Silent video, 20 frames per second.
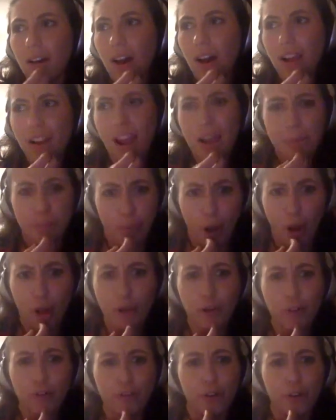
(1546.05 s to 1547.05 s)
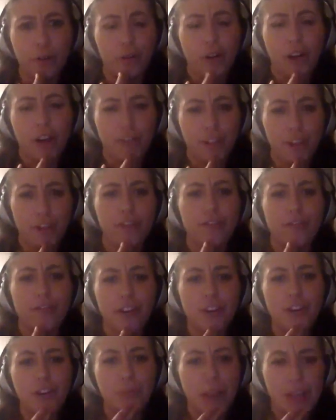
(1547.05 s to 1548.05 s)
I like broke a few
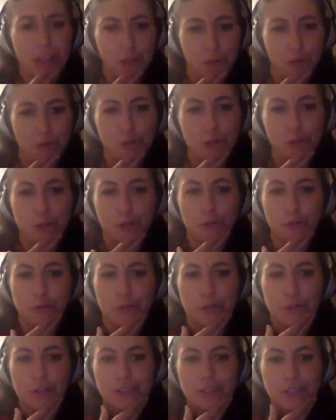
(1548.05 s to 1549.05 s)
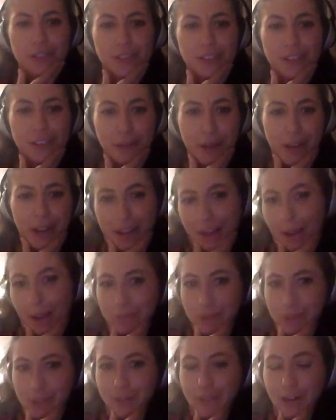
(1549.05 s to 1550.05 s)
fundamental rules when it
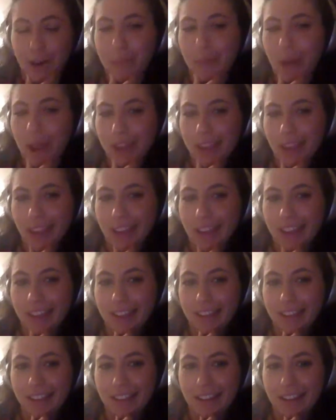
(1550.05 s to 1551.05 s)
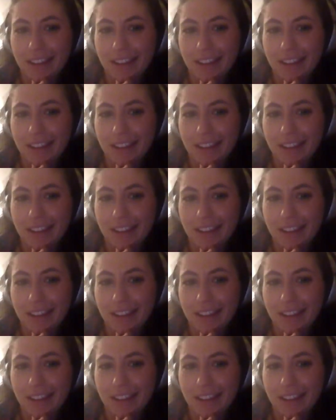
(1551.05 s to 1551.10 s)
comes to filmmaking,